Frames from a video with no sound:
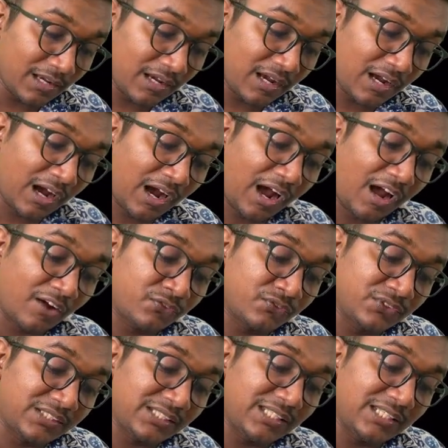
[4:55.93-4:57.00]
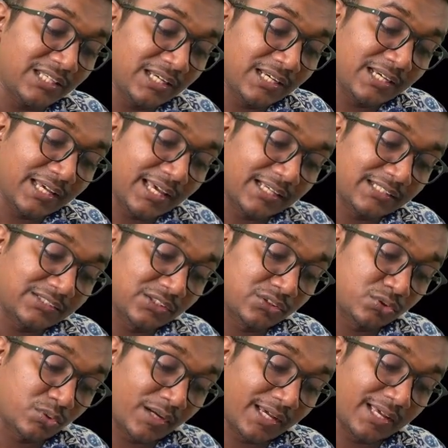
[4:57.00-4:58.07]
half g x
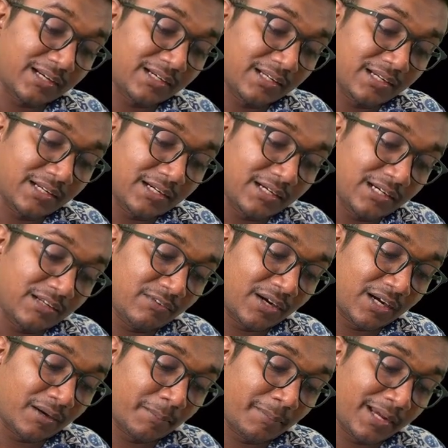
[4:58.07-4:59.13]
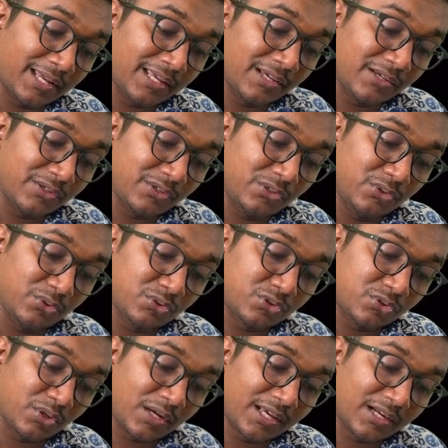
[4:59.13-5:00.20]
square divided by u
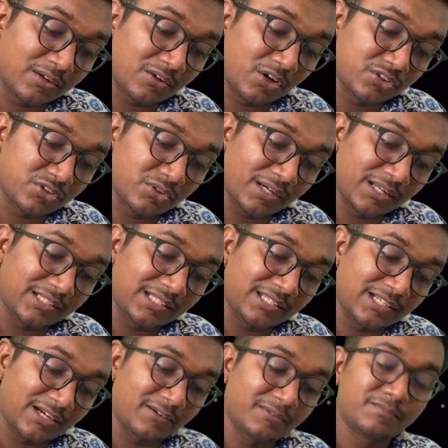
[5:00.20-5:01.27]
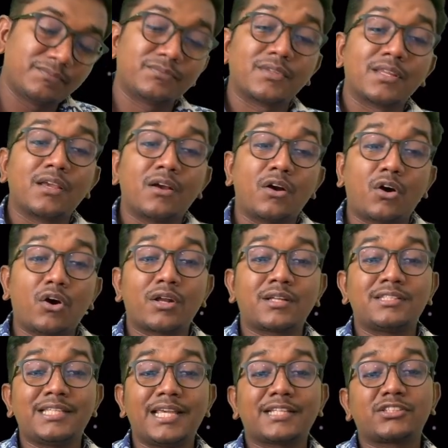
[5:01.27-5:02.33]
square cos square theta, or
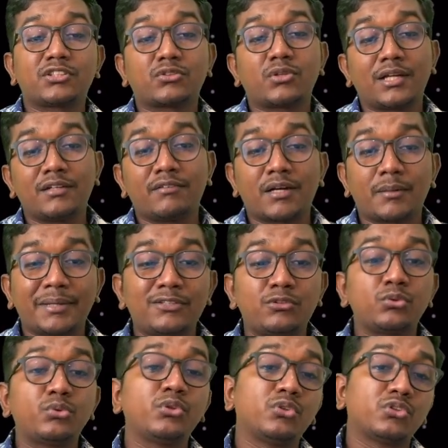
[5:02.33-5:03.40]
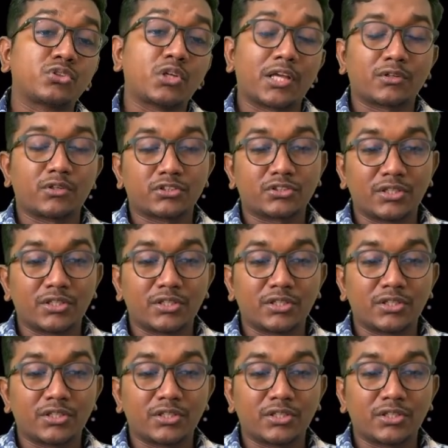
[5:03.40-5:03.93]
gx square divided by 2u square cos